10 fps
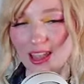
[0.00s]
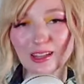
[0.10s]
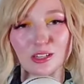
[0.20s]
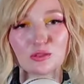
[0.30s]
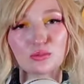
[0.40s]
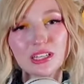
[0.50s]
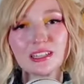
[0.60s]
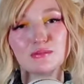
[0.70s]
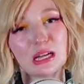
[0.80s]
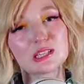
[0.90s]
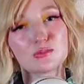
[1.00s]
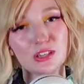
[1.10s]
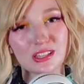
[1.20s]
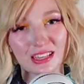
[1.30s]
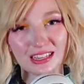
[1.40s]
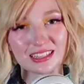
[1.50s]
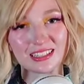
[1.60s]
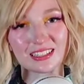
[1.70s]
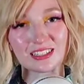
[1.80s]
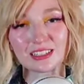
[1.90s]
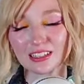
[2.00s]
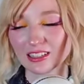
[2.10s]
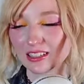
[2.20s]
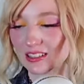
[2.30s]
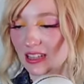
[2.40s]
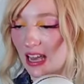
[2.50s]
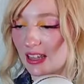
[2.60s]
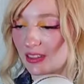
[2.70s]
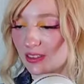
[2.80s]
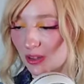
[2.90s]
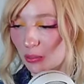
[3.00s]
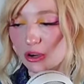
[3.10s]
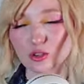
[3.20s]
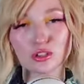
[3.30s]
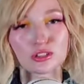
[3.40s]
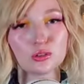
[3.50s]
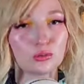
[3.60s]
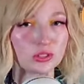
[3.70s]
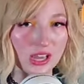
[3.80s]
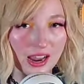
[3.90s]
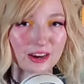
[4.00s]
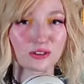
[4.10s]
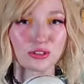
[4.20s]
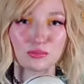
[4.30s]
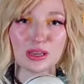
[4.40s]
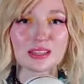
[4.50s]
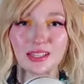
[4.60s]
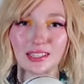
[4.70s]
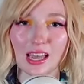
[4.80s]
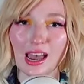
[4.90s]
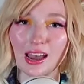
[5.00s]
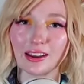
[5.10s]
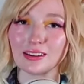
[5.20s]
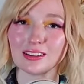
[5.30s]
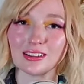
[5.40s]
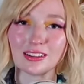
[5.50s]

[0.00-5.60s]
And it really makes me think that the person who was hired to make this ad